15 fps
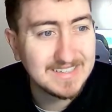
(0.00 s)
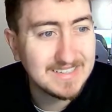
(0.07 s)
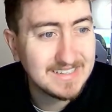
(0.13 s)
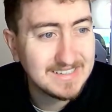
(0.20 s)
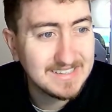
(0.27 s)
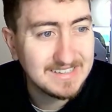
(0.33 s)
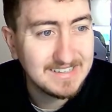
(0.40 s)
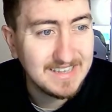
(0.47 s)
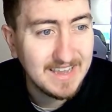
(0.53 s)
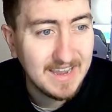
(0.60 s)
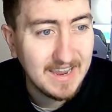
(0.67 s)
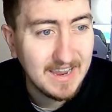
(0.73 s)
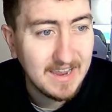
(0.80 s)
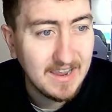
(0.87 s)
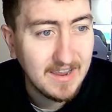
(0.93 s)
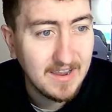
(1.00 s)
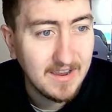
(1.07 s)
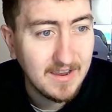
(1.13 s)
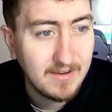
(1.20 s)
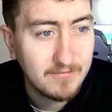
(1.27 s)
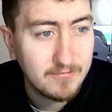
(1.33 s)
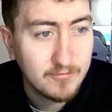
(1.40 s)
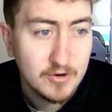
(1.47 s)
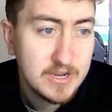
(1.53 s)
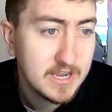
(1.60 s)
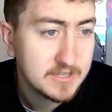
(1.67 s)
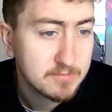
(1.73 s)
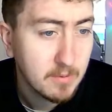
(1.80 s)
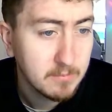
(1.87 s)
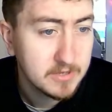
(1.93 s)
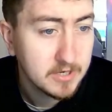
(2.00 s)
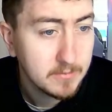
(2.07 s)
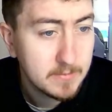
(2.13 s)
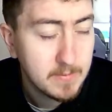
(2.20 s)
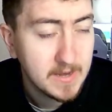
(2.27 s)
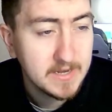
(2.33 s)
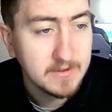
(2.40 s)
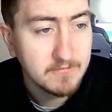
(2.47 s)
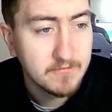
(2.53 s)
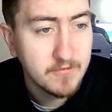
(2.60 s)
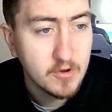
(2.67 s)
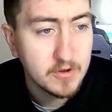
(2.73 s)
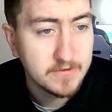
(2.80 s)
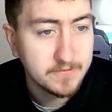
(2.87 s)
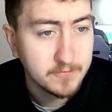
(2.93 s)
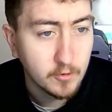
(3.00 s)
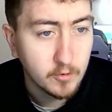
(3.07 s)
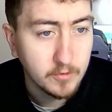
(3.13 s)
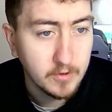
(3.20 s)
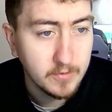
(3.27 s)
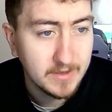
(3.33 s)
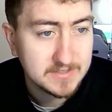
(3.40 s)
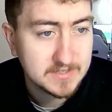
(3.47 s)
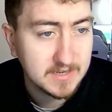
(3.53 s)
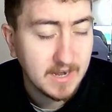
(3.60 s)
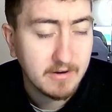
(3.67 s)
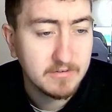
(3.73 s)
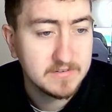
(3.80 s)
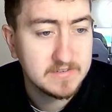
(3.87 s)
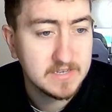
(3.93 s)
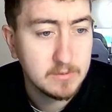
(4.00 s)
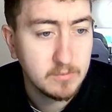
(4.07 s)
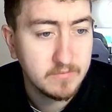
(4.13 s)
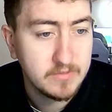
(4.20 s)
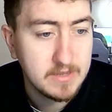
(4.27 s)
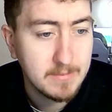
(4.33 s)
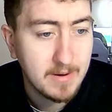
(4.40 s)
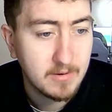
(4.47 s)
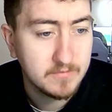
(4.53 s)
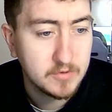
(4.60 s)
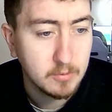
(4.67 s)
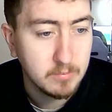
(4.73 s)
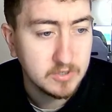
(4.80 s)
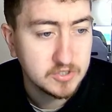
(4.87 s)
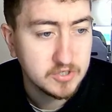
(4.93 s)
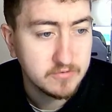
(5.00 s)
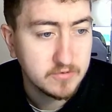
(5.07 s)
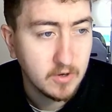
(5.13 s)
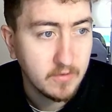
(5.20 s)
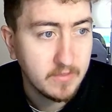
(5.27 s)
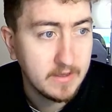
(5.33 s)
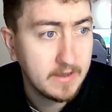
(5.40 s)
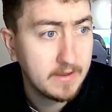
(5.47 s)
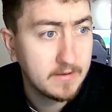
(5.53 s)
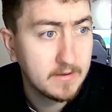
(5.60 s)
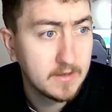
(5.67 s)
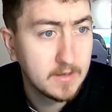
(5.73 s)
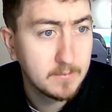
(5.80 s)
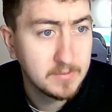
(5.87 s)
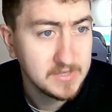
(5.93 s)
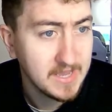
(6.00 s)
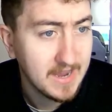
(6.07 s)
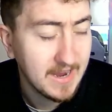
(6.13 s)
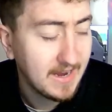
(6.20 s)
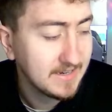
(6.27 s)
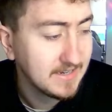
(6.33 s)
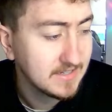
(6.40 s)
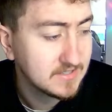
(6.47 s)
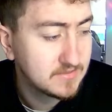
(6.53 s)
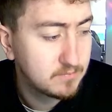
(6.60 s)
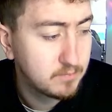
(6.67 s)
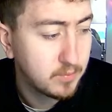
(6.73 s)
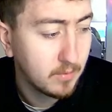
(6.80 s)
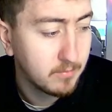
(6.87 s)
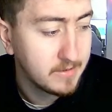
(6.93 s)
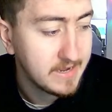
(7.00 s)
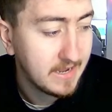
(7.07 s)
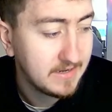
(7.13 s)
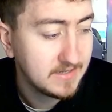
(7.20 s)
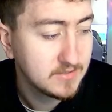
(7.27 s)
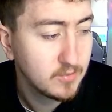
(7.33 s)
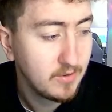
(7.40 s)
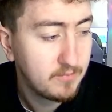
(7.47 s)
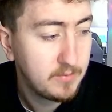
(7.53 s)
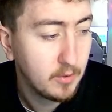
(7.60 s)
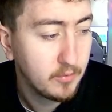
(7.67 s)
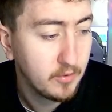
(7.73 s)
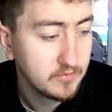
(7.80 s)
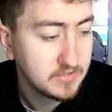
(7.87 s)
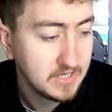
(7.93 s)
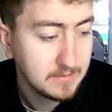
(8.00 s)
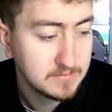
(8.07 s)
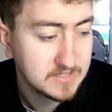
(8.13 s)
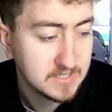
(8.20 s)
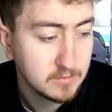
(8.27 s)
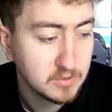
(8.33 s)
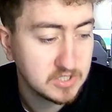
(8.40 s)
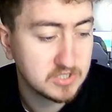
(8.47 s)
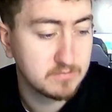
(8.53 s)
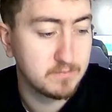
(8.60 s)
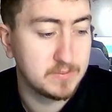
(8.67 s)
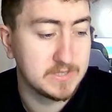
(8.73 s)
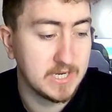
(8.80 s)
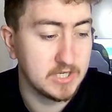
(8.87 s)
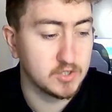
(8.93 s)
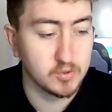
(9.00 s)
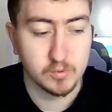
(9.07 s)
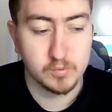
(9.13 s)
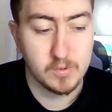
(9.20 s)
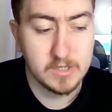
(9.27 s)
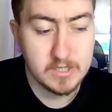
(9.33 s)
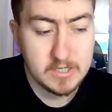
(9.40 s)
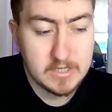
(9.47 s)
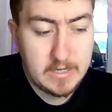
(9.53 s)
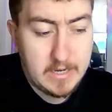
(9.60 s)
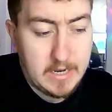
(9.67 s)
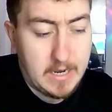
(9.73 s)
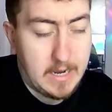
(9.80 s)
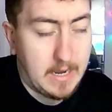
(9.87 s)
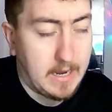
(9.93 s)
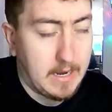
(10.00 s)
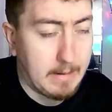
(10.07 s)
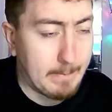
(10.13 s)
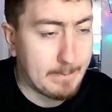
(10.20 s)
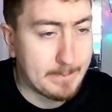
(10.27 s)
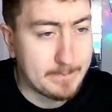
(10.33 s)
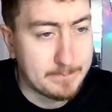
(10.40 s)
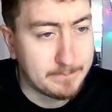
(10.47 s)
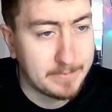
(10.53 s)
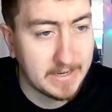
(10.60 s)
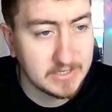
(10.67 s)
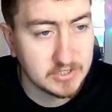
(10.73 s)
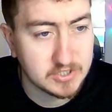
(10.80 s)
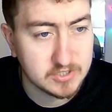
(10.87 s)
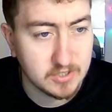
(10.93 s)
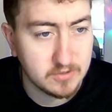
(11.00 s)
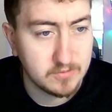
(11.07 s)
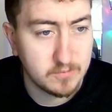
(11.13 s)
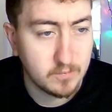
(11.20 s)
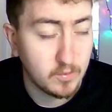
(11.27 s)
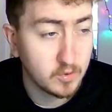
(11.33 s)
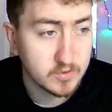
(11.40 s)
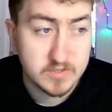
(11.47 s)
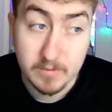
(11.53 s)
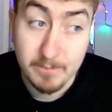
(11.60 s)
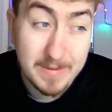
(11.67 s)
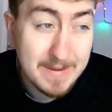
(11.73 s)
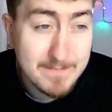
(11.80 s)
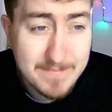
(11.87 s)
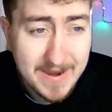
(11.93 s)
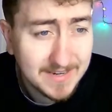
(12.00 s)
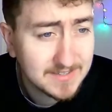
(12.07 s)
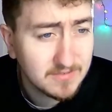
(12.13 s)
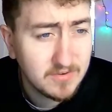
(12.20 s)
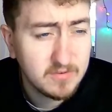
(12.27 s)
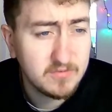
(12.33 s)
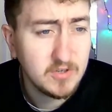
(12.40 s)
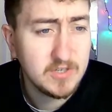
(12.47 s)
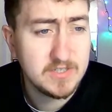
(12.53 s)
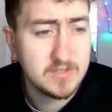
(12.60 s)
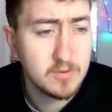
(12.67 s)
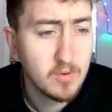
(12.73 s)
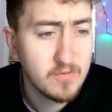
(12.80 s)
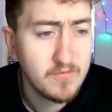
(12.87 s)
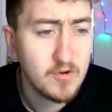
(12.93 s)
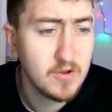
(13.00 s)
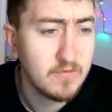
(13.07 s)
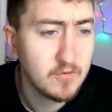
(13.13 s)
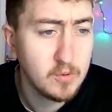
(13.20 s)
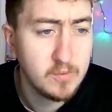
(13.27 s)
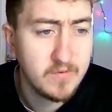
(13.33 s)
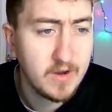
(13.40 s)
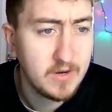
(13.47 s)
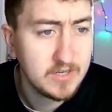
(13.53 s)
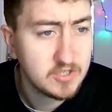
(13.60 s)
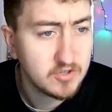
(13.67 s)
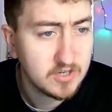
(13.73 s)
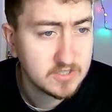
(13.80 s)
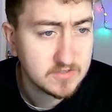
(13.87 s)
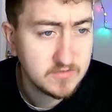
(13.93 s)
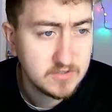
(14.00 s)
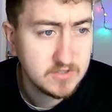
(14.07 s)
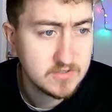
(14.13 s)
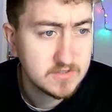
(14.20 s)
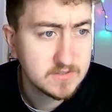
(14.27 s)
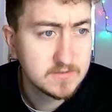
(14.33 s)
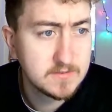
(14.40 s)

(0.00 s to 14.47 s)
Yeah, free hit's probably going to be played in 34, though. That's a guarantee with the amount of doublers you've got there. But yeah, I guess probably head into FPL.team, see which potential bench looks a bit better for 32 or 33 without any transfers.